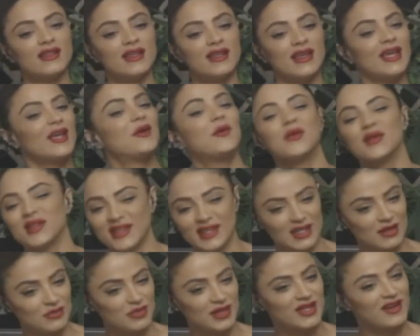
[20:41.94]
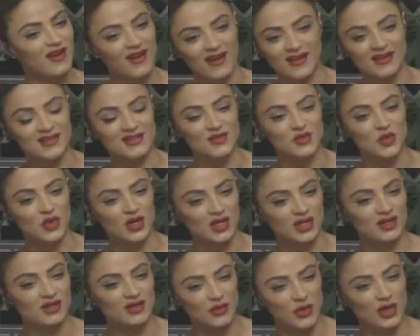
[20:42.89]
equally because
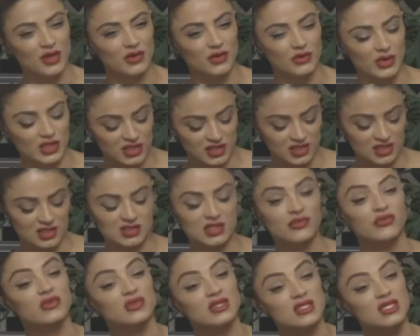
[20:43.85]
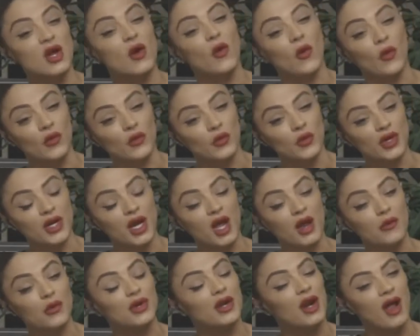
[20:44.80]
we're just a different tone. We're
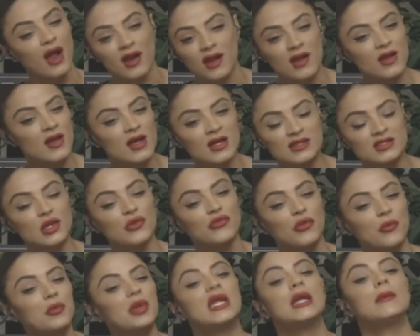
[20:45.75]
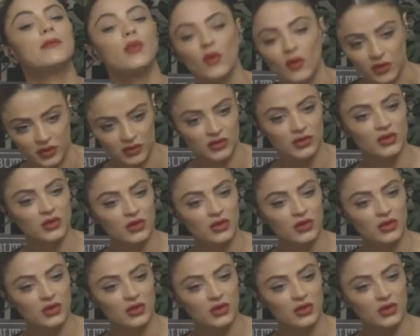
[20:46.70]
not different people.